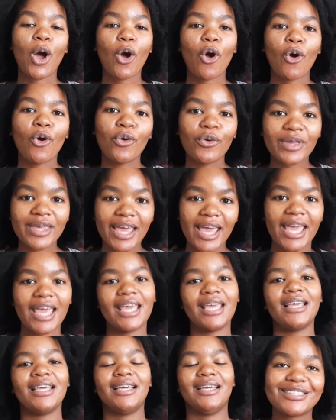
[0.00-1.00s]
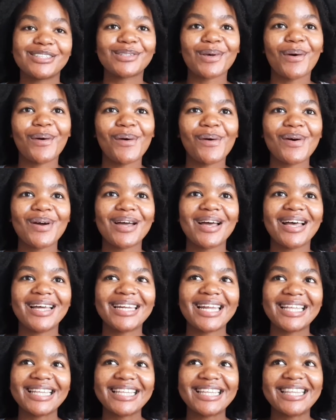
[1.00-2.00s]
okay. So
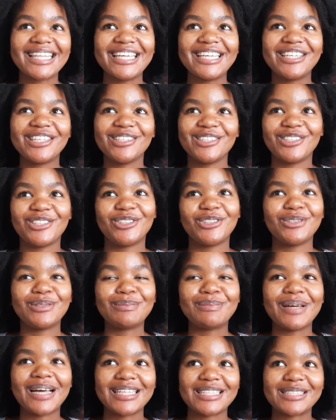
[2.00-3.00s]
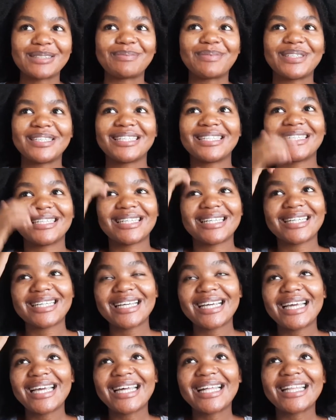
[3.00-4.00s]
another thing YouTube has been,
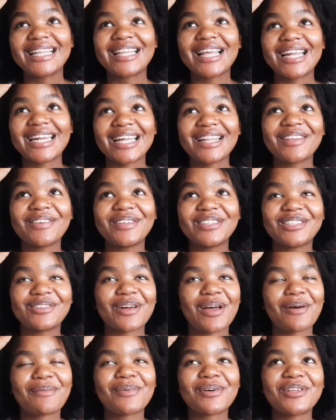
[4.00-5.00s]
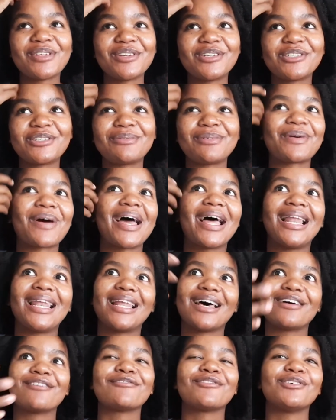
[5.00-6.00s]
another reason why I'm on YouTube and why I
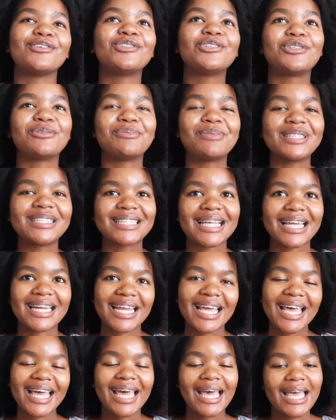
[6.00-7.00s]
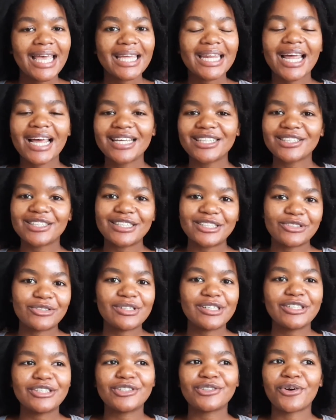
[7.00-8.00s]
love YouTube is that it has
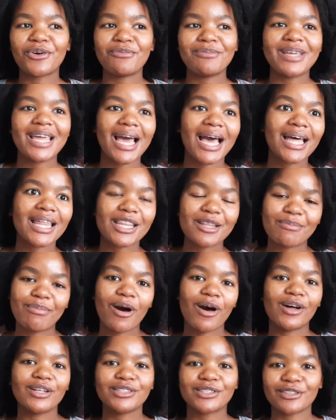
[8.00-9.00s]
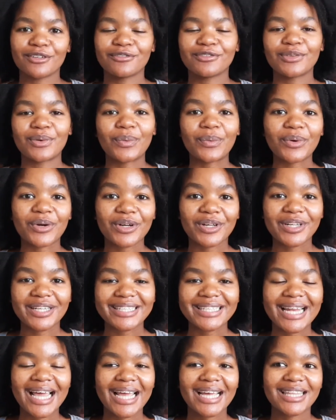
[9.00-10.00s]
literally shown me other parts of the
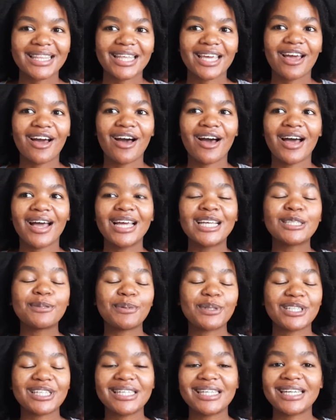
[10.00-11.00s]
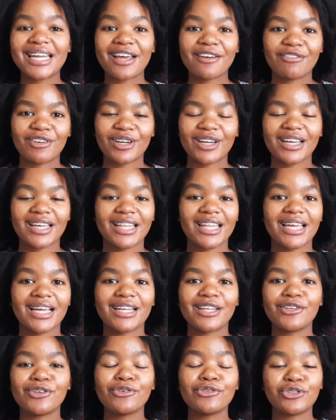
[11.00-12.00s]
world. Like they are, especially in Africa, there are
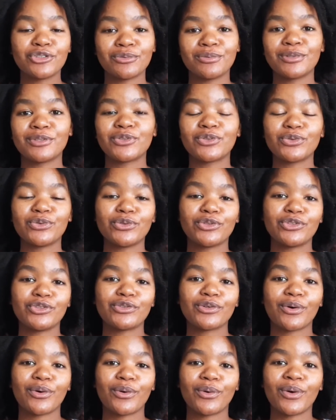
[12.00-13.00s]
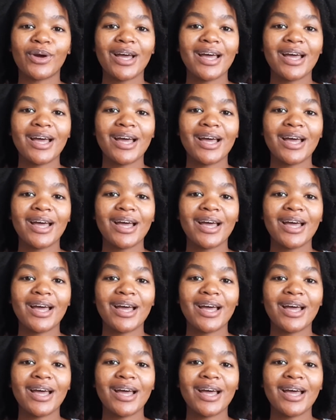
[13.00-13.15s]
YouTubers who show